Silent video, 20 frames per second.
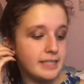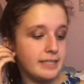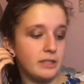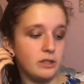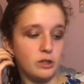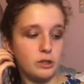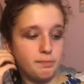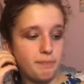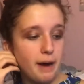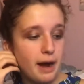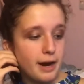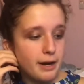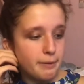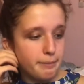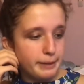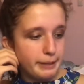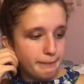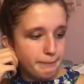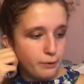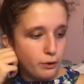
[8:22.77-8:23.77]
and inspire
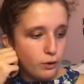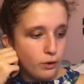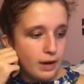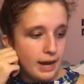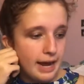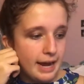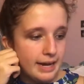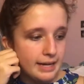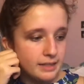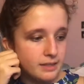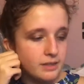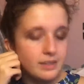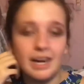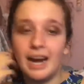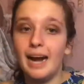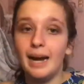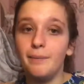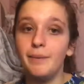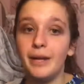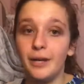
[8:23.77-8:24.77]
people, and
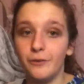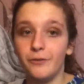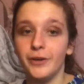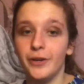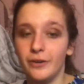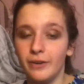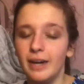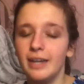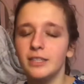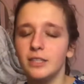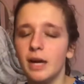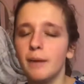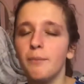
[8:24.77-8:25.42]
I'm here for you guys.